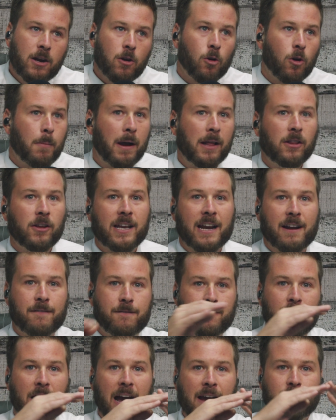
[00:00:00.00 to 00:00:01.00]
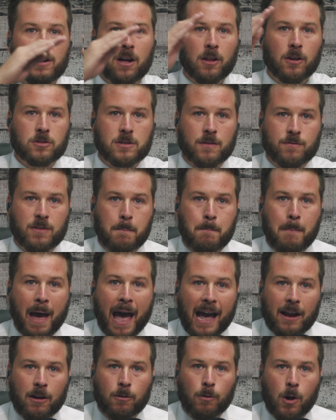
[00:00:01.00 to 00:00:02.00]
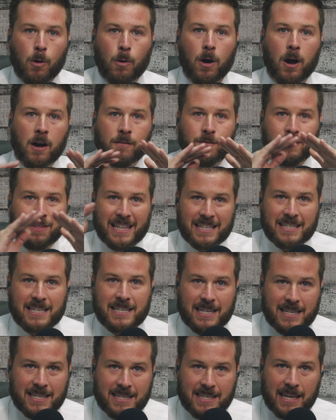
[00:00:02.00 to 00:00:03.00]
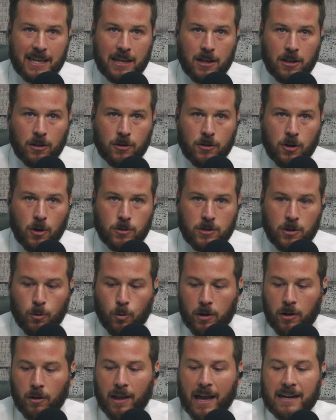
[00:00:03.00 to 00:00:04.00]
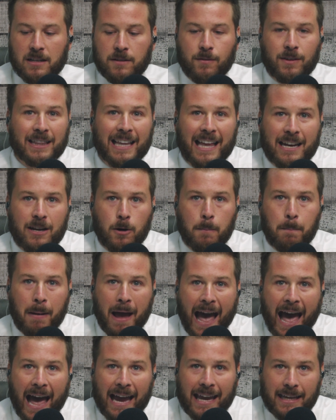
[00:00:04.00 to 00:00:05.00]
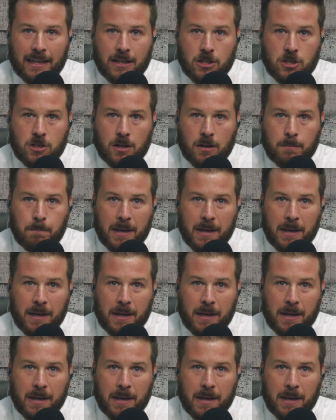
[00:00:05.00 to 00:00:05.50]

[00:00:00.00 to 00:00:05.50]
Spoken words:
or am I looking at $5 of the macro of this is a singular notarial act of a lender package?